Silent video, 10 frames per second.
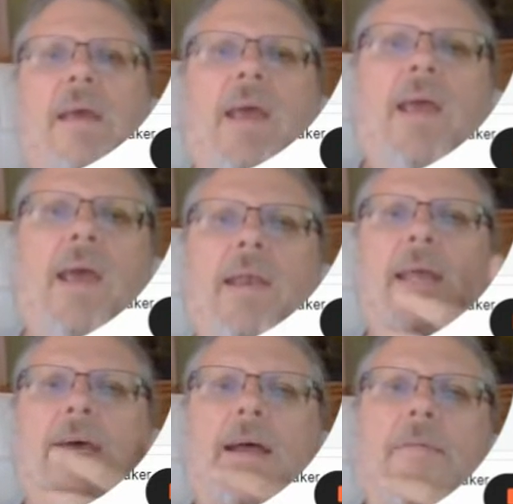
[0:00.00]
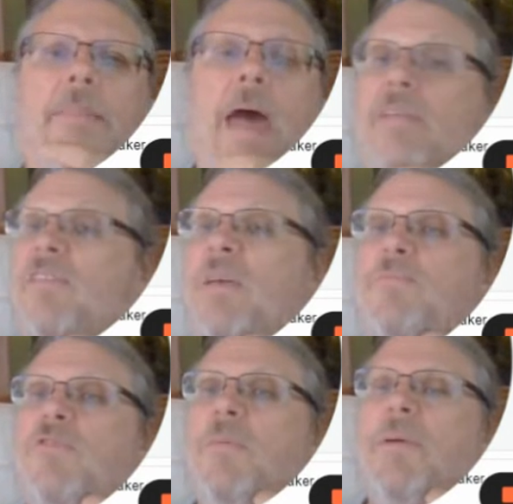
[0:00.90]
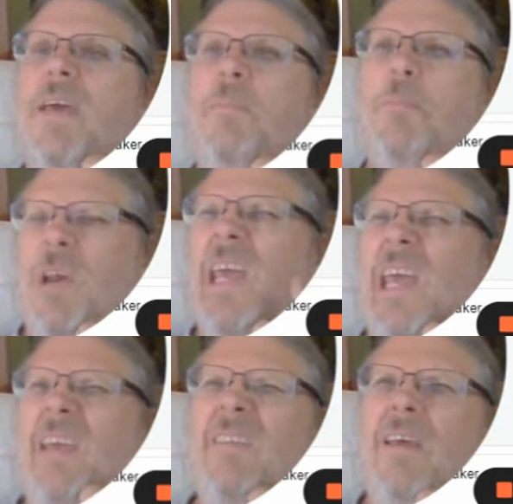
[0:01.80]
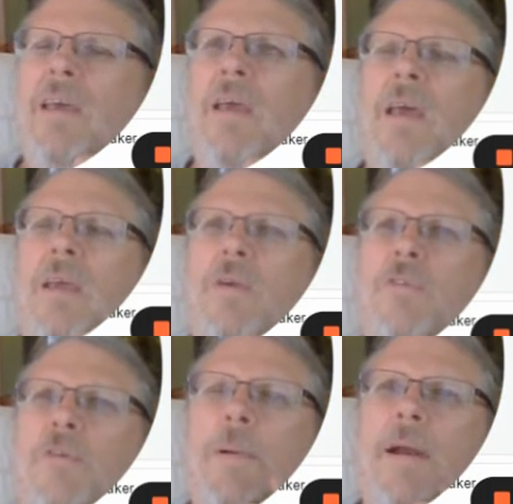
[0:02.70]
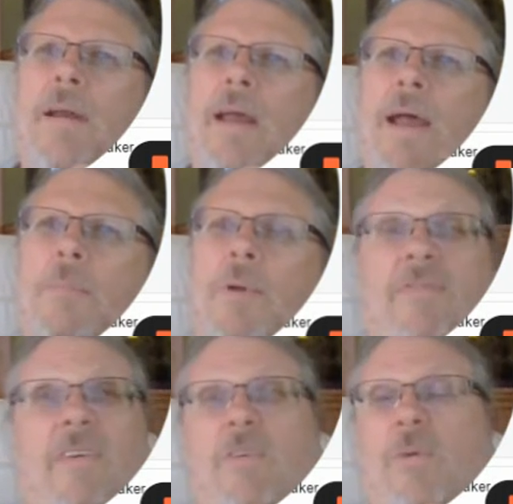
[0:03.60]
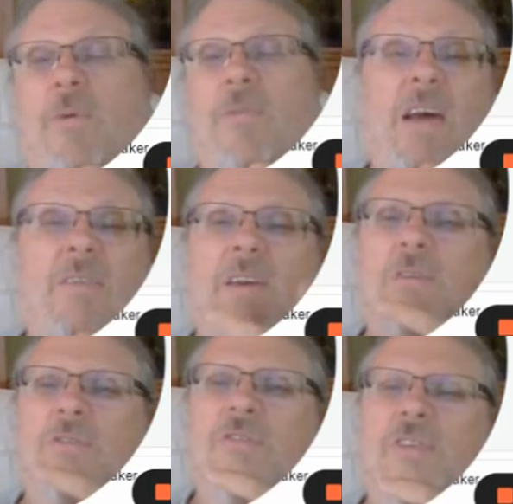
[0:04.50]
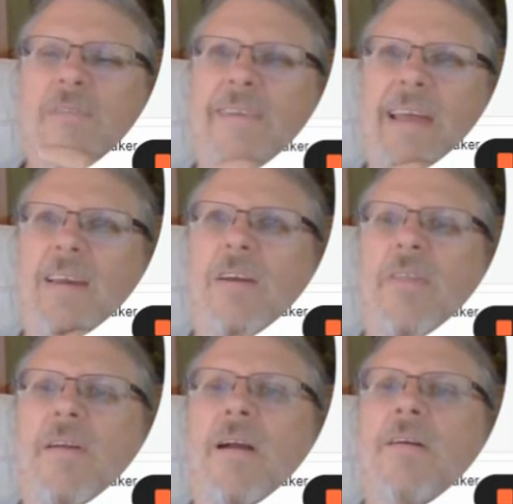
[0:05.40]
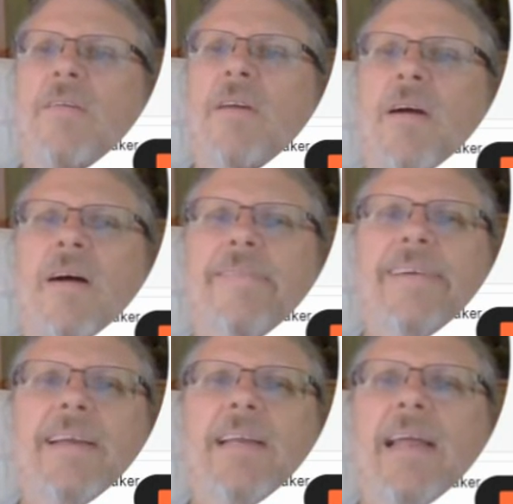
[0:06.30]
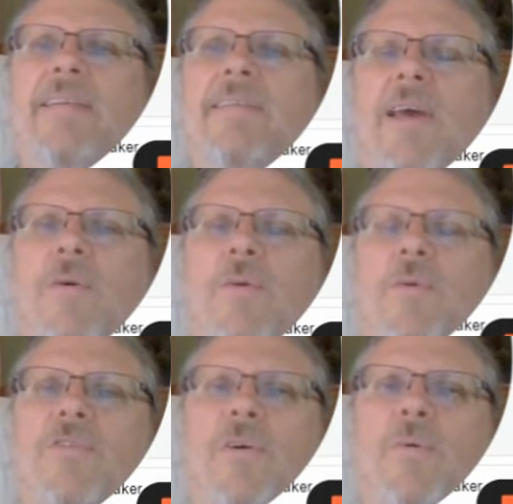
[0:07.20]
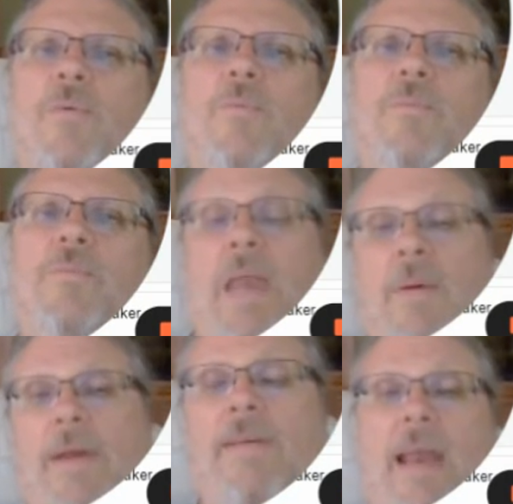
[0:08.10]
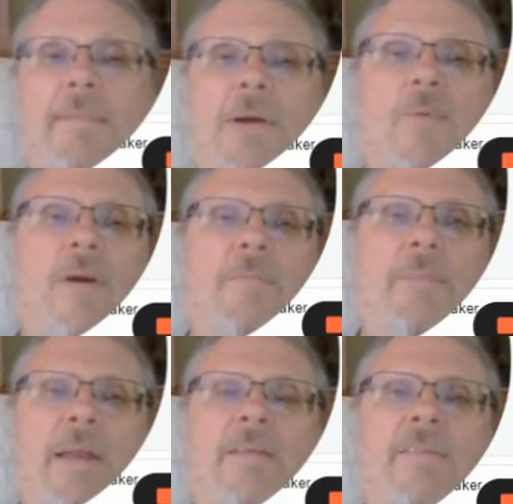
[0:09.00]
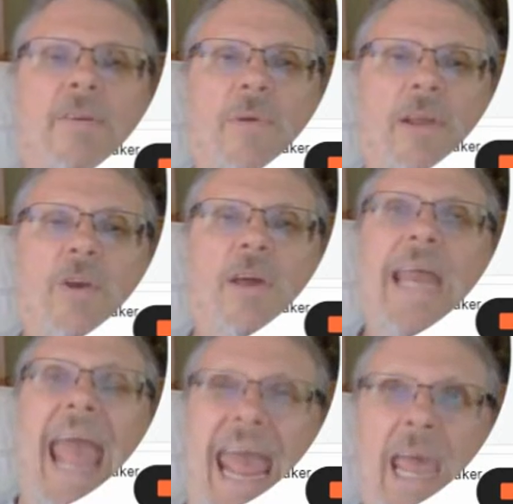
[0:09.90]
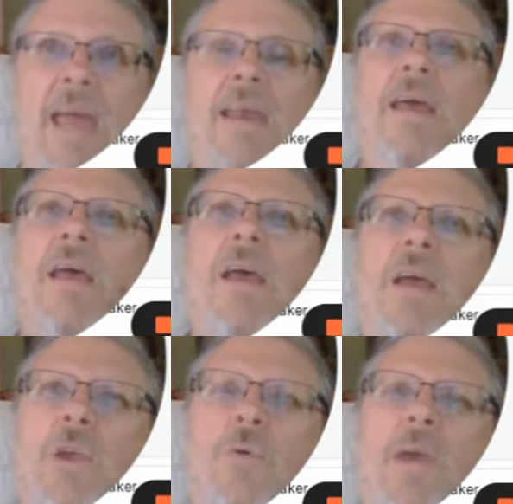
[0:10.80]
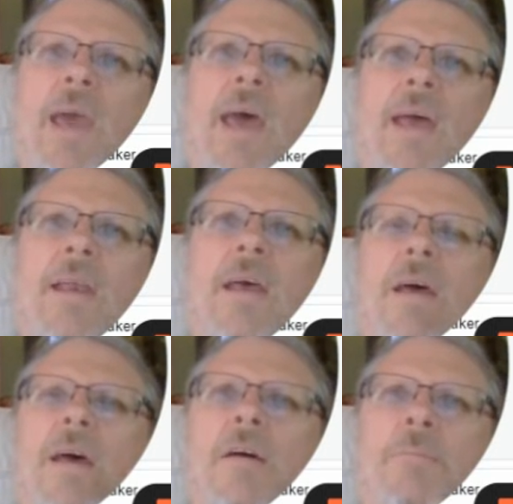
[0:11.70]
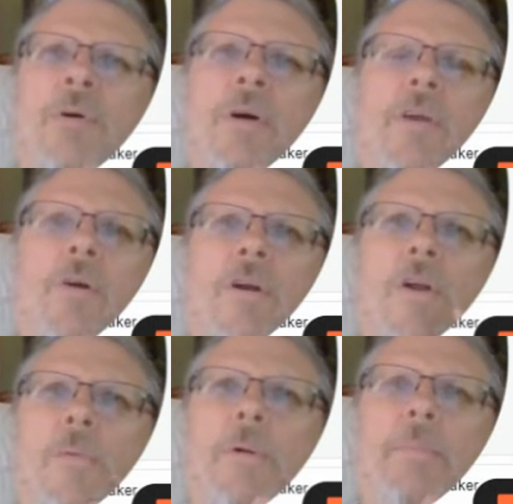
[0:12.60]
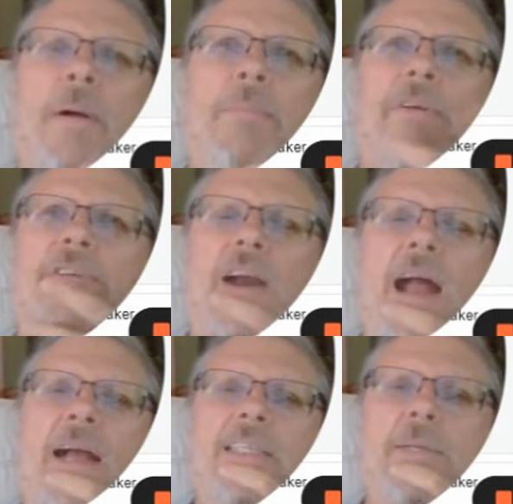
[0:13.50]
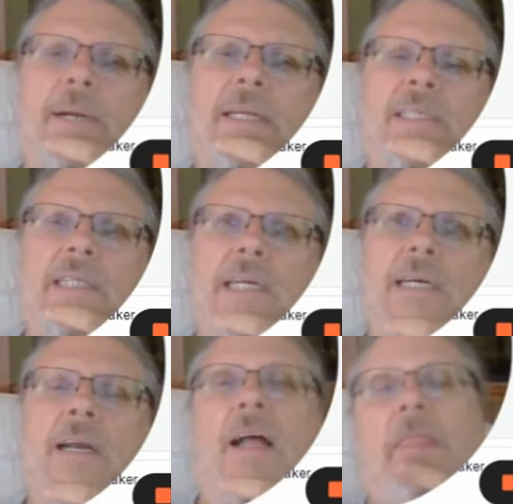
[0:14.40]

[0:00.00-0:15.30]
And that seems to be a pretty easy user paradigm. We've found that users can find it on their own often. And so anyway, dynamic work buttons are really good. And you can put your global publisher action buttons there.